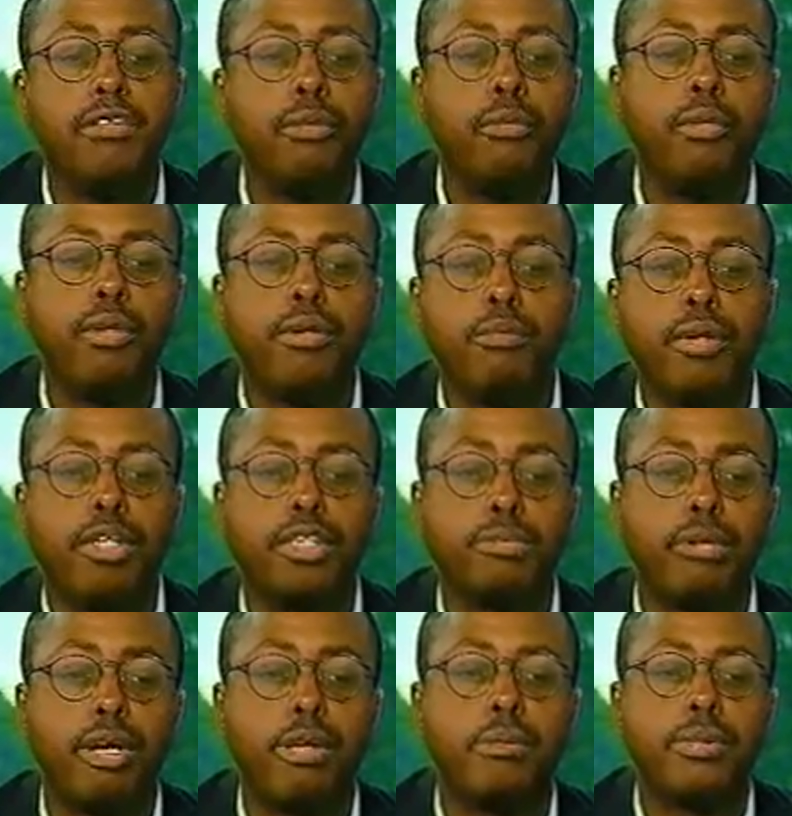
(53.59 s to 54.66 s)
I think one of the
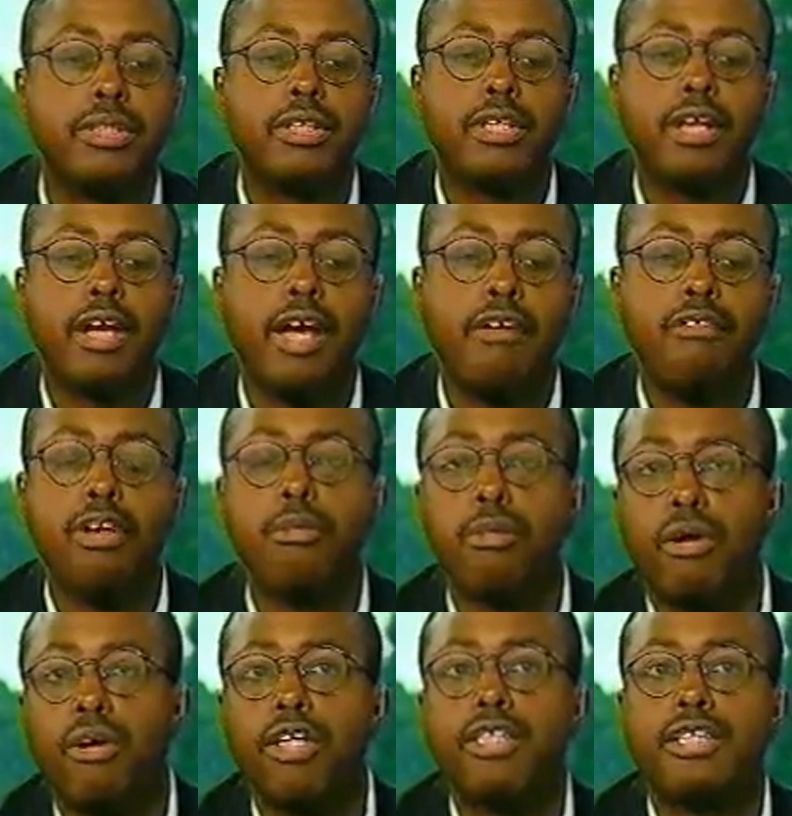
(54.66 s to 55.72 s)
biggest problems that
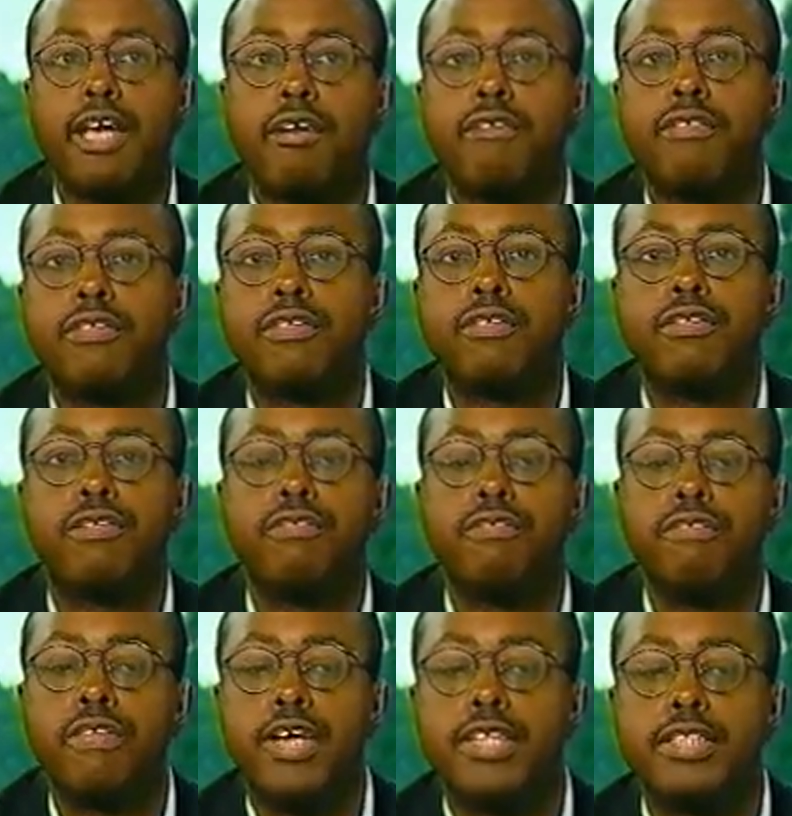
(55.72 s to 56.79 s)
African Americans have
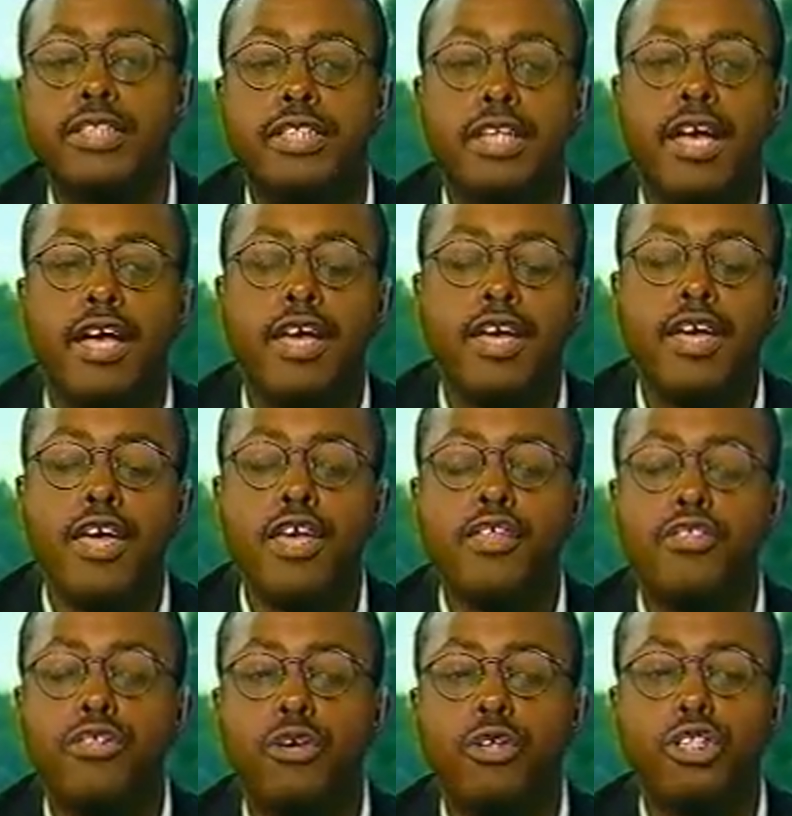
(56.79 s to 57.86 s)
to face is that
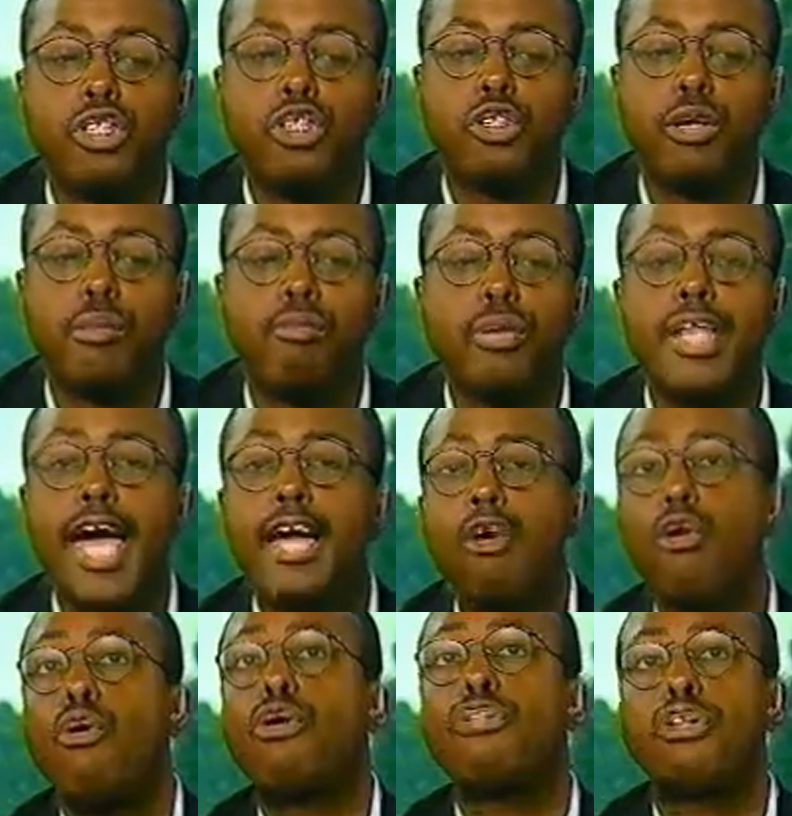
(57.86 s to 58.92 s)
there's a
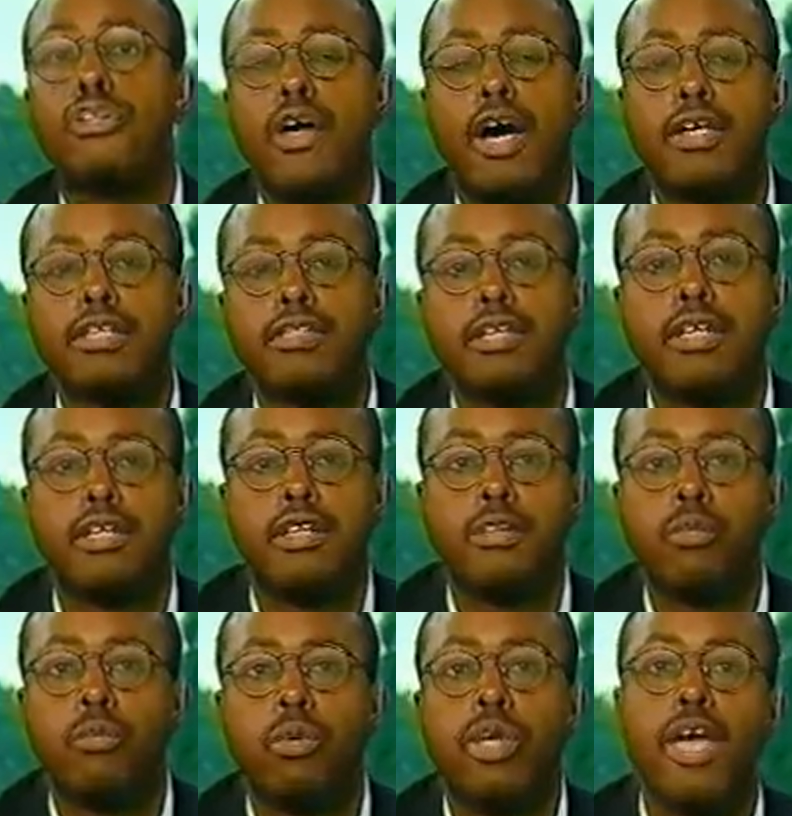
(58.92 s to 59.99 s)
black orthodoxy
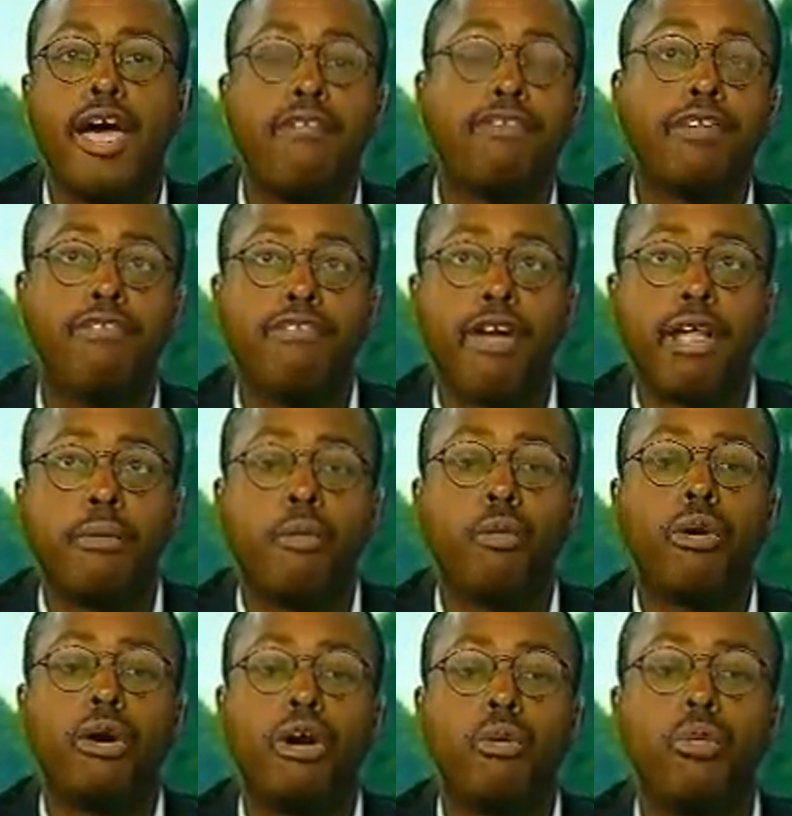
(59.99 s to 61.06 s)
we have
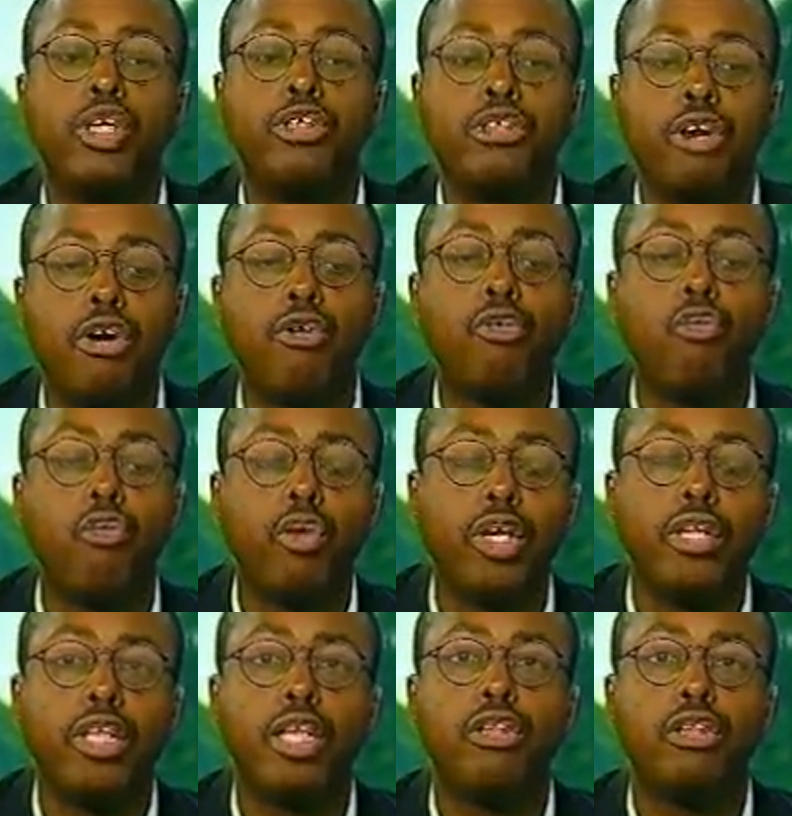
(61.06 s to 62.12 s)
developed where we don't
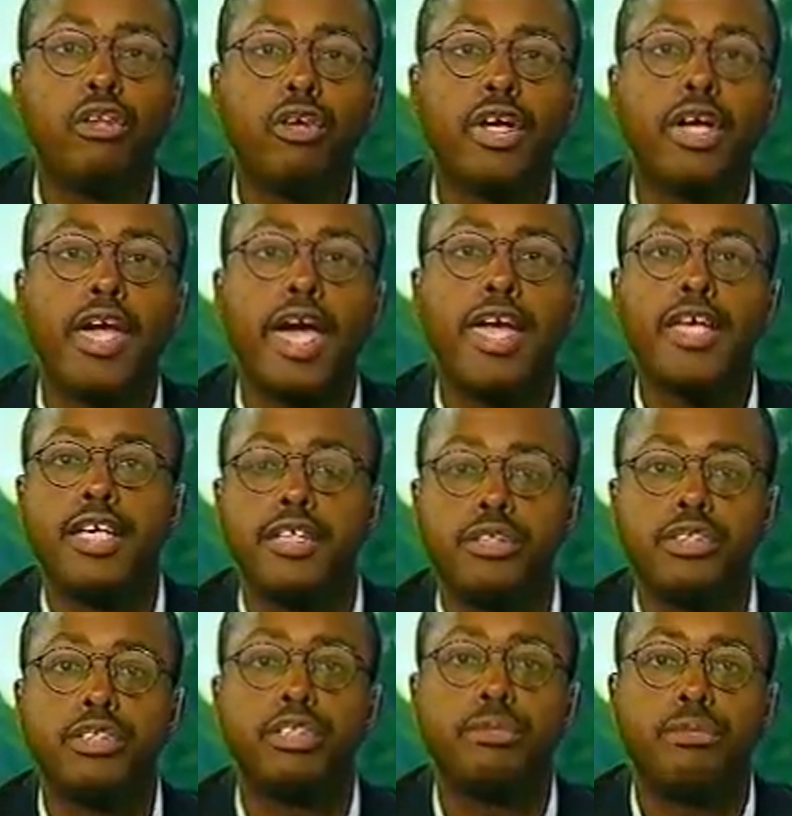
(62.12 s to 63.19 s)
really look at
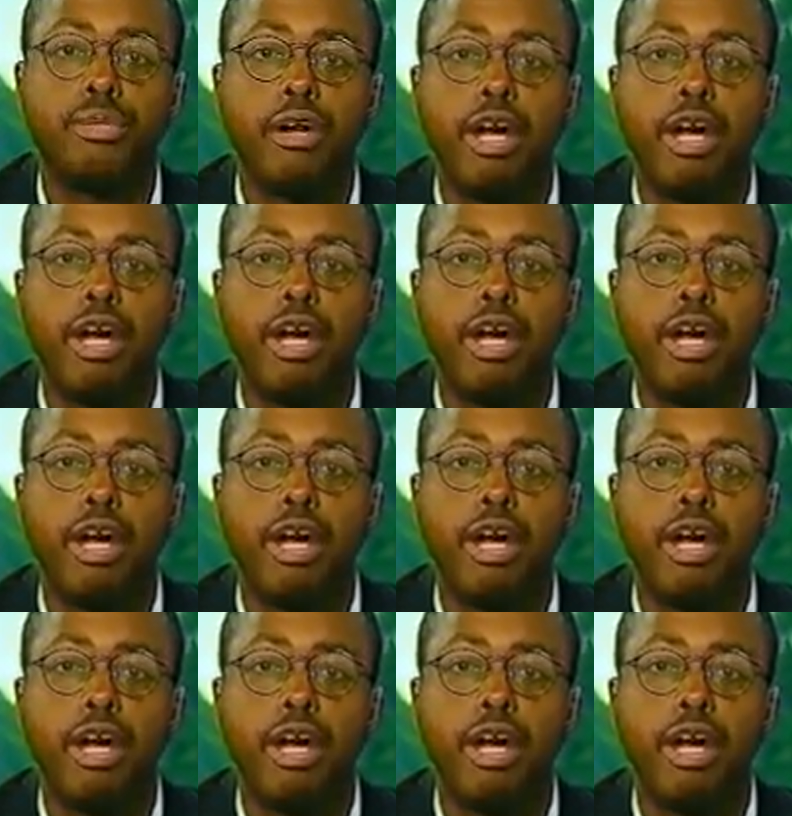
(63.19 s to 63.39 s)
issues and